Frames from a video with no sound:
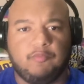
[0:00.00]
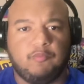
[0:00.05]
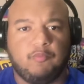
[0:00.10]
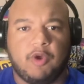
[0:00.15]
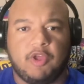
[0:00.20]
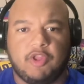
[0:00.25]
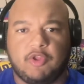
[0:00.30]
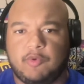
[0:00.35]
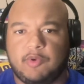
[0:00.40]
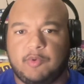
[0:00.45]

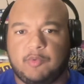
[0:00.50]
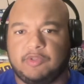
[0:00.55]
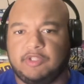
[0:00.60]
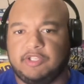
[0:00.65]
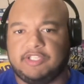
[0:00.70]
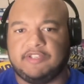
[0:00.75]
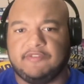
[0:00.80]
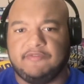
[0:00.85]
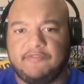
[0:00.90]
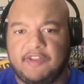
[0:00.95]
Whether we
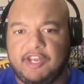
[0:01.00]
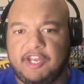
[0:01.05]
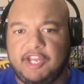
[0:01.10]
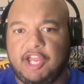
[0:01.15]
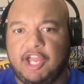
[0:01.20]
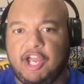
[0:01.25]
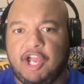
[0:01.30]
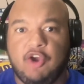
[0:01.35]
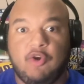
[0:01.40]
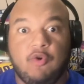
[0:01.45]
release a
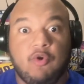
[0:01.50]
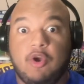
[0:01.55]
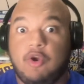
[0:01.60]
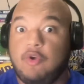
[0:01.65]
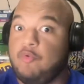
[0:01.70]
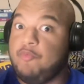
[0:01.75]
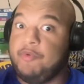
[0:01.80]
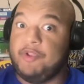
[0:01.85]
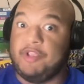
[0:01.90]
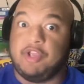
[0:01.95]
video,
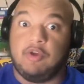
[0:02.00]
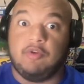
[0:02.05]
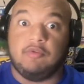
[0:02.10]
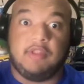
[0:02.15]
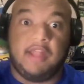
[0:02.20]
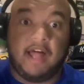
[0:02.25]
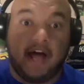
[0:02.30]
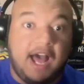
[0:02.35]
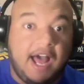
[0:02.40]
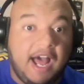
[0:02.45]
we go
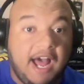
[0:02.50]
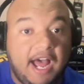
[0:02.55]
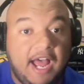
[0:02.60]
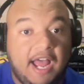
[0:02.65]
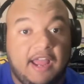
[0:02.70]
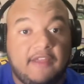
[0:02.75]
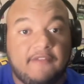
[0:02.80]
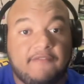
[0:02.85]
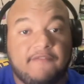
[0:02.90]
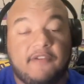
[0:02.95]

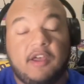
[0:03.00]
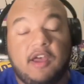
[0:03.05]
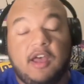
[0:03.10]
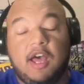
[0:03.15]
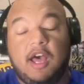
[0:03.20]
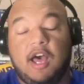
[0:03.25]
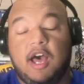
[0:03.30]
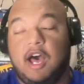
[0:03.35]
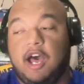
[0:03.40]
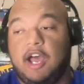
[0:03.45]
live,
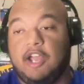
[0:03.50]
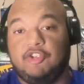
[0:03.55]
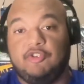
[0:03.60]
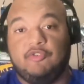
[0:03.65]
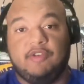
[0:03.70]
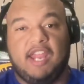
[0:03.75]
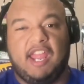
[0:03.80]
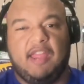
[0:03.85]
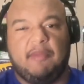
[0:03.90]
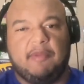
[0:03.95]

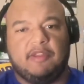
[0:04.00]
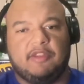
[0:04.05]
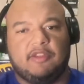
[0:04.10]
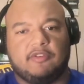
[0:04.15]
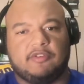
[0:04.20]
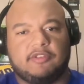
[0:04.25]
you name it.